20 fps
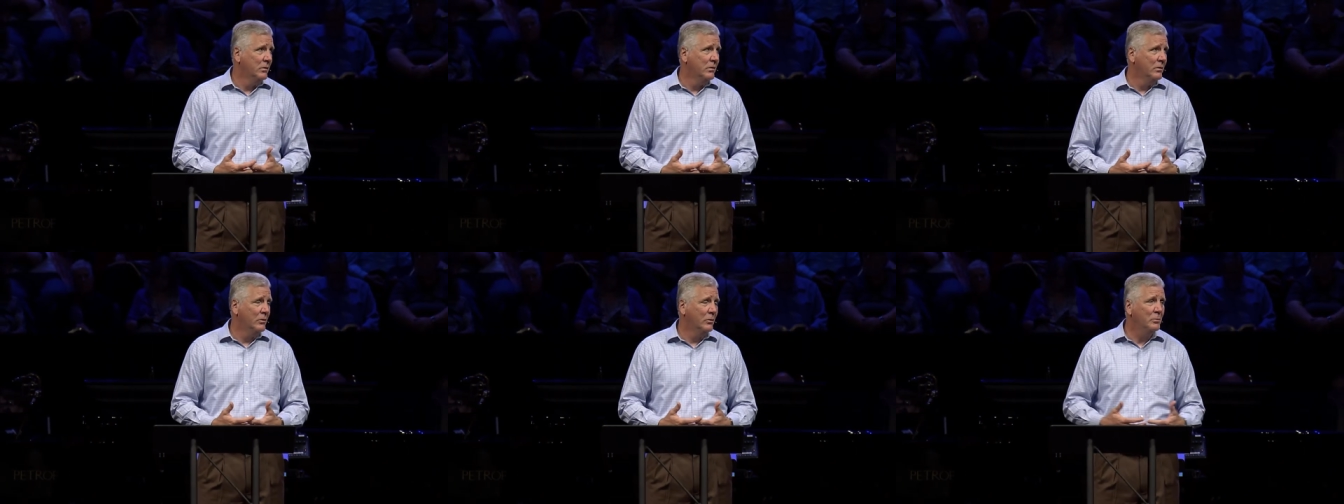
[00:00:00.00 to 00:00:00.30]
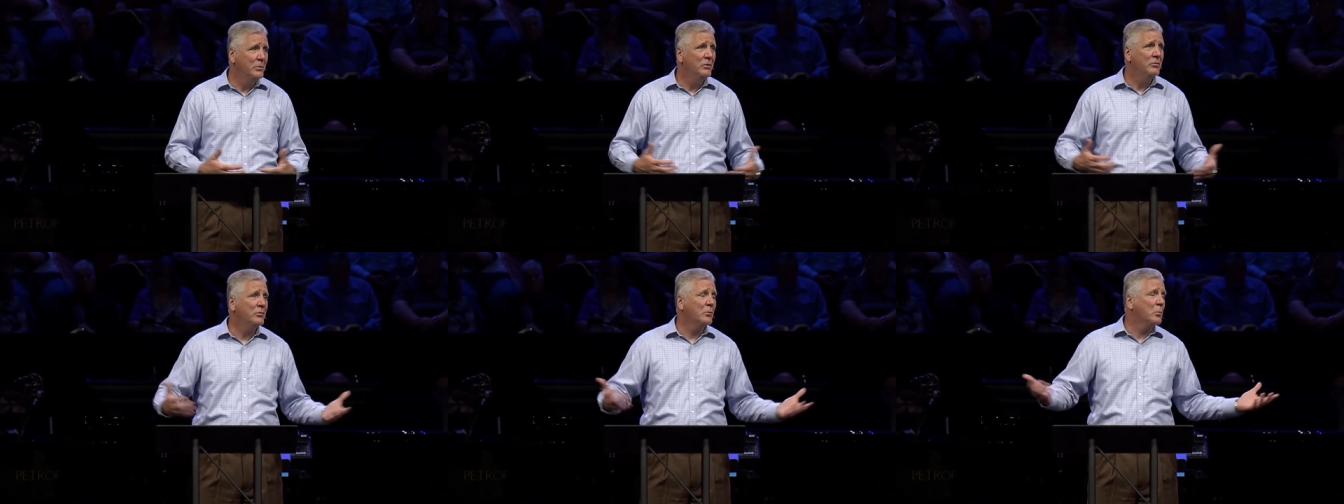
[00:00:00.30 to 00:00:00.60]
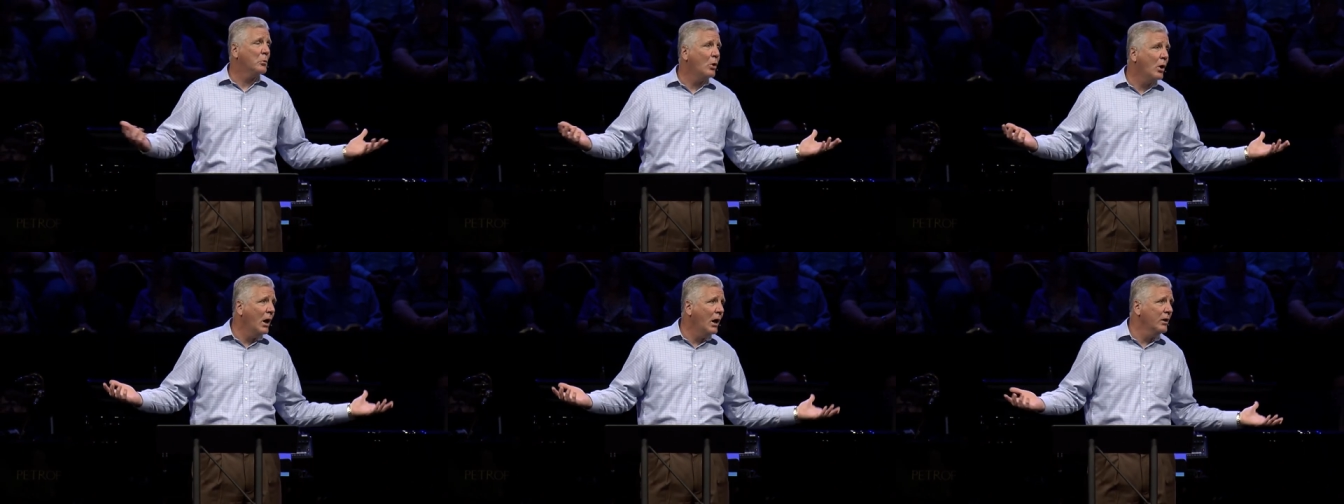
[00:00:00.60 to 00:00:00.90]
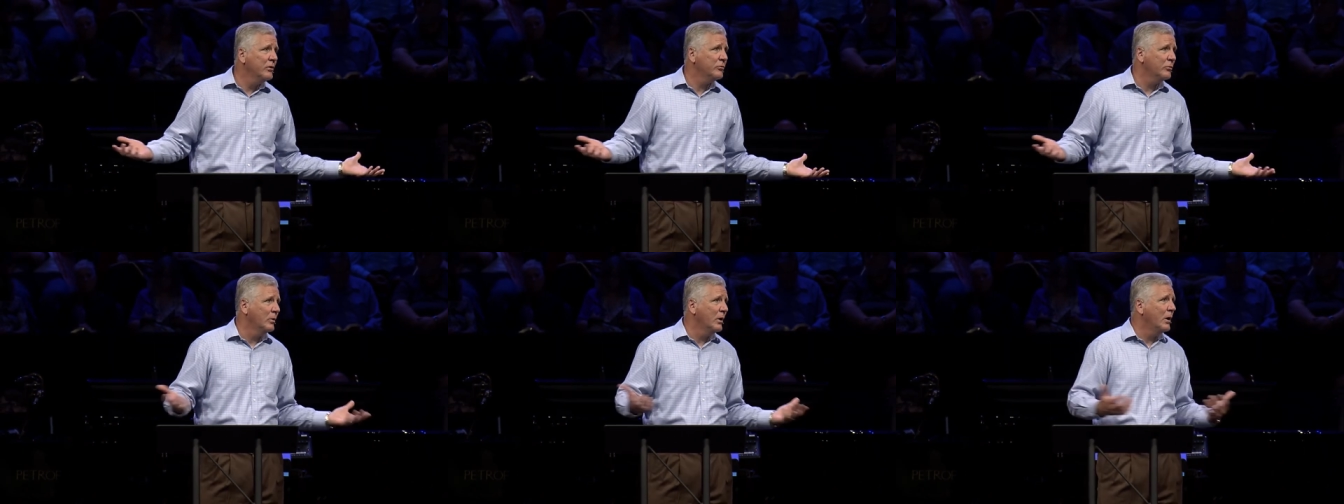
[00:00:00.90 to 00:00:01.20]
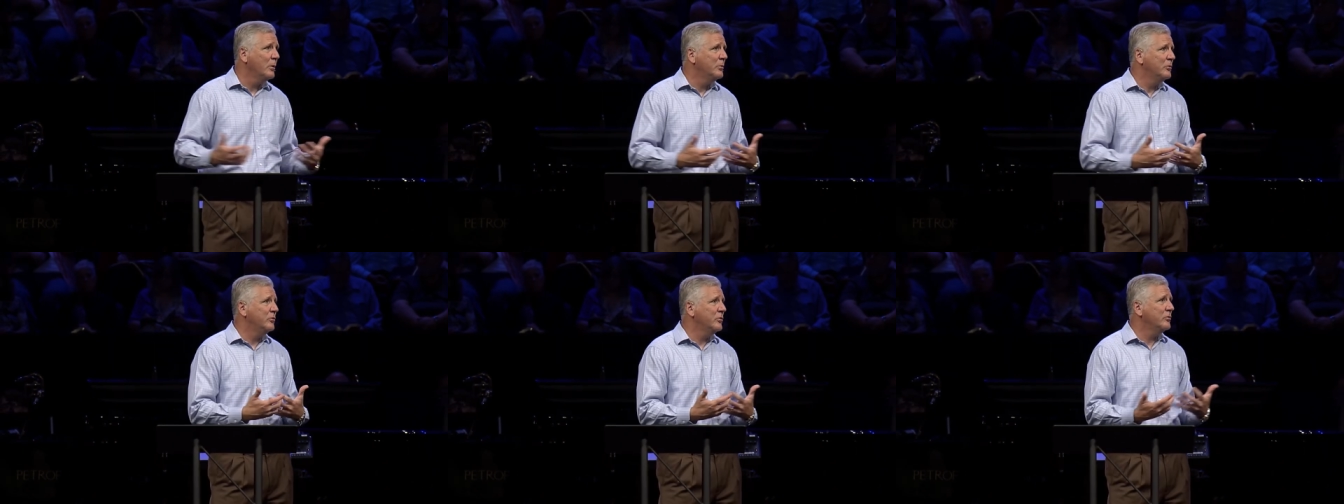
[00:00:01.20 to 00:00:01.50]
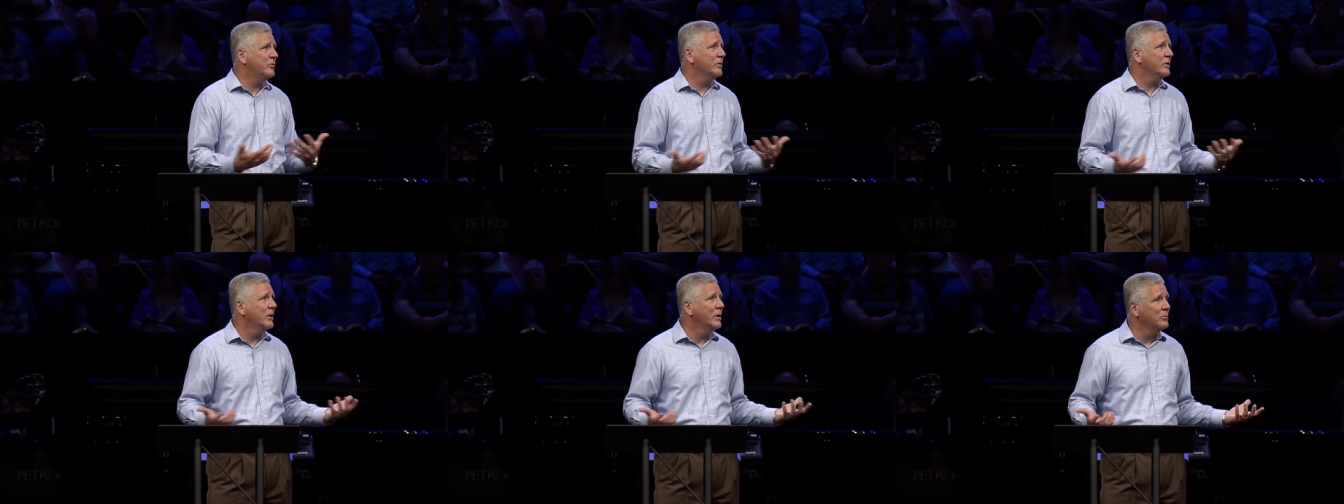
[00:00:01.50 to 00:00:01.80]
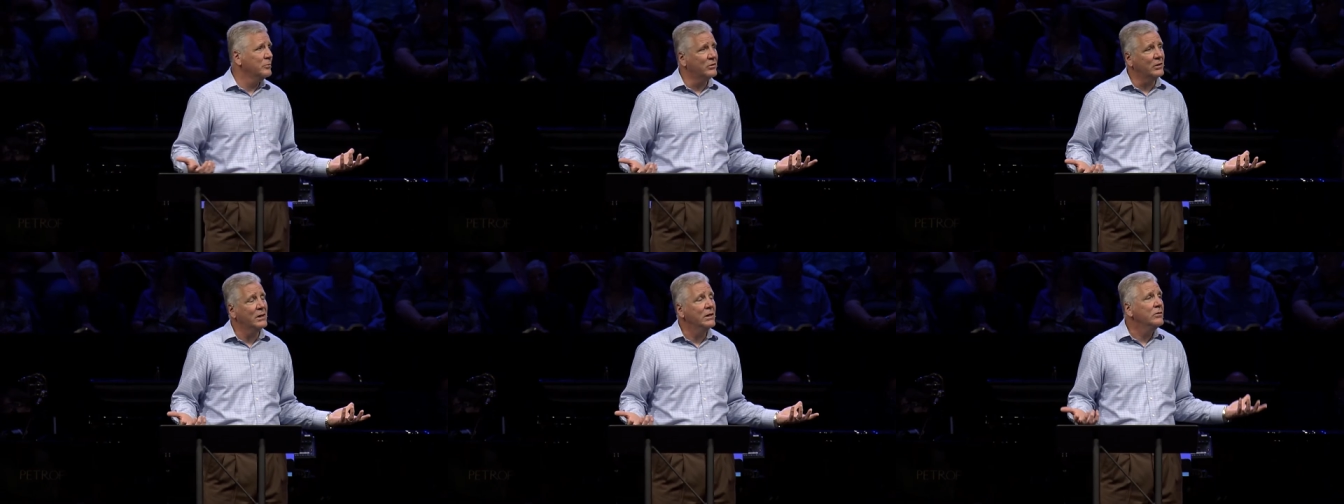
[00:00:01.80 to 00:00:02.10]
Don't be surprised when opposition
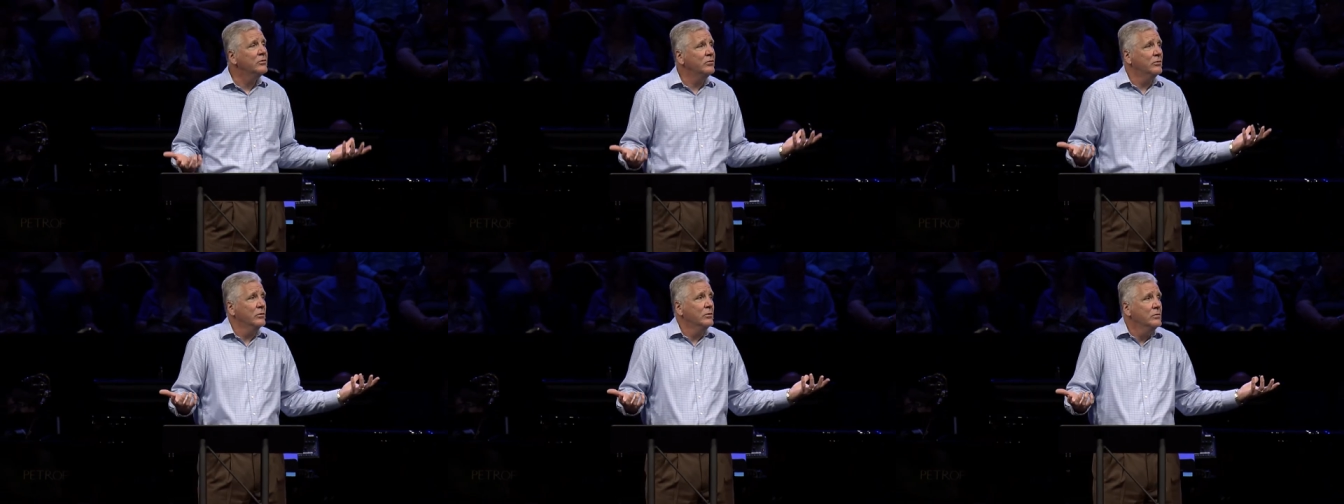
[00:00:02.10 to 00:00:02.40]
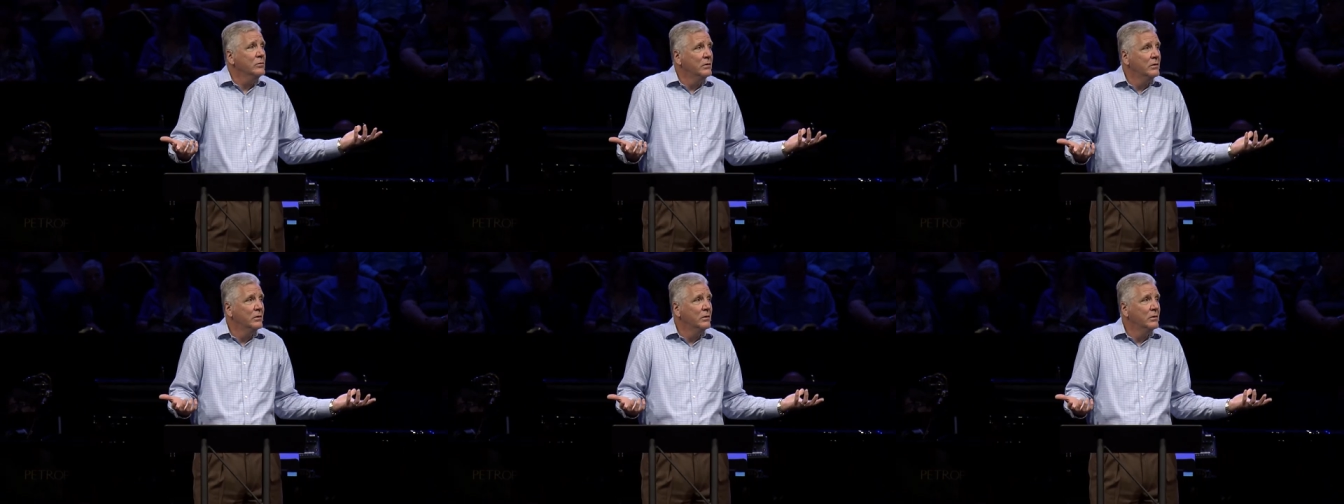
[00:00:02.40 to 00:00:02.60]
comes against you.